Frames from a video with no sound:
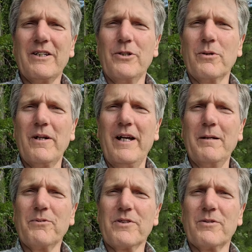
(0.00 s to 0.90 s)
You are
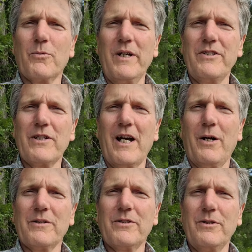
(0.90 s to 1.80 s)
able to reach
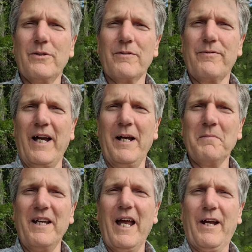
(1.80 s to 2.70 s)
out to your
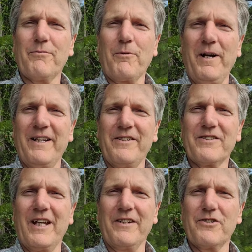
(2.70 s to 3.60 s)
family and
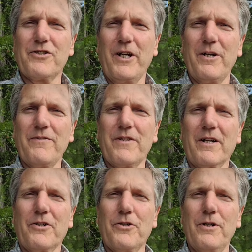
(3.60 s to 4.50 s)
friends and share
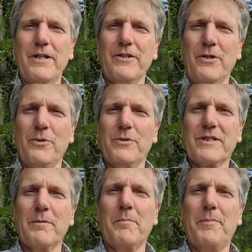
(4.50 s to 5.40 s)
the good
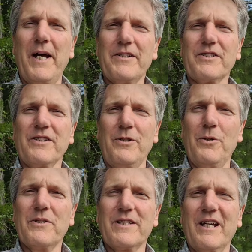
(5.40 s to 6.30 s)
news, the best
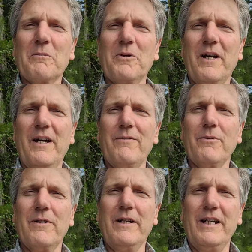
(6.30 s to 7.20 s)
news they will
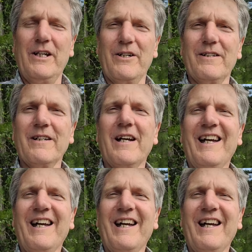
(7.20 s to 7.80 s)
ever hear.